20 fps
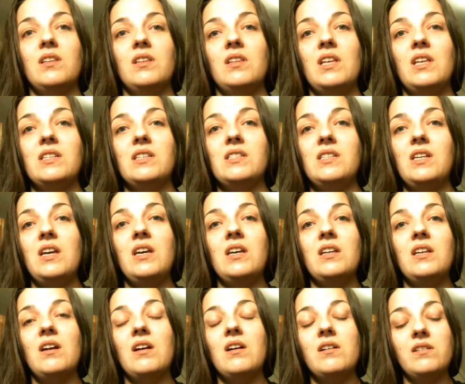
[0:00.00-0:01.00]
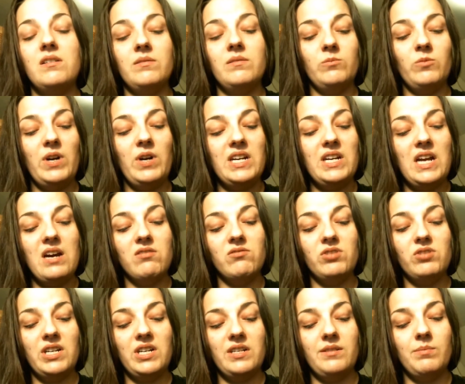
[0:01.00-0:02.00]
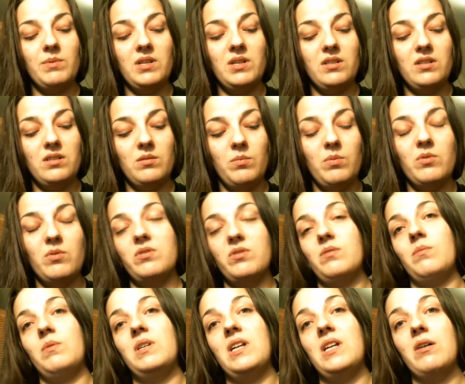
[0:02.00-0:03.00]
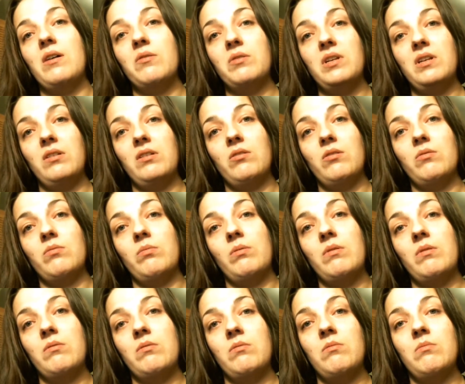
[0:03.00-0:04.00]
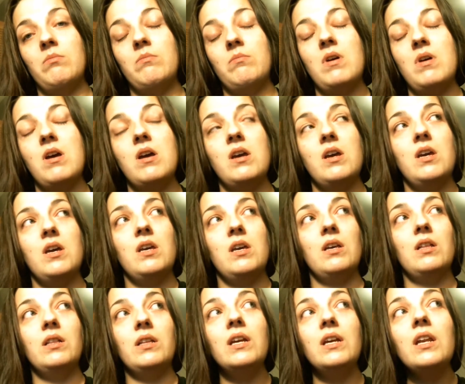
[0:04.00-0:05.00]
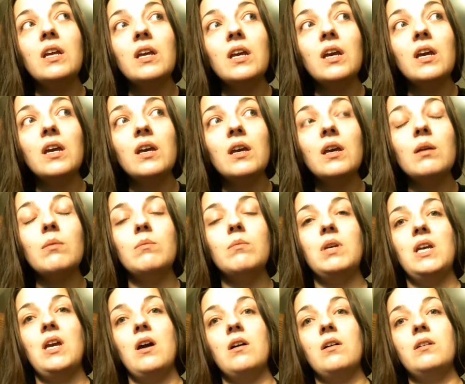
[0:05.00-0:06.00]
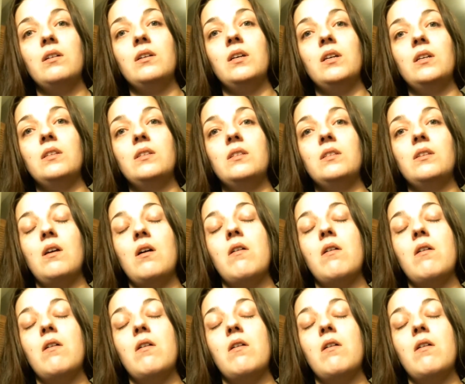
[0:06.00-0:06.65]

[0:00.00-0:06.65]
that's it. Right now, Jasmine is supposed to be down in her room cleaning it because